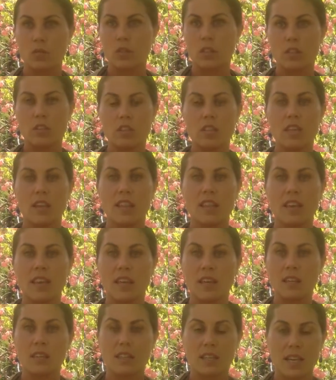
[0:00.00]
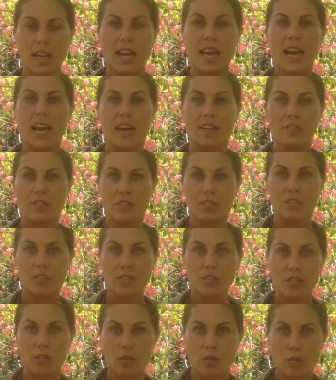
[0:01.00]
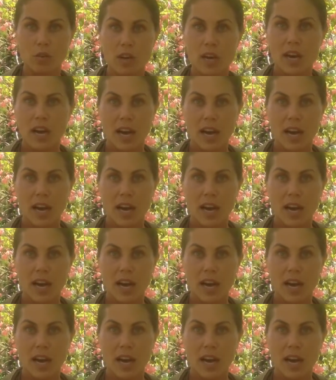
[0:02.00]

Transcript: where there's nothing else that I have to do.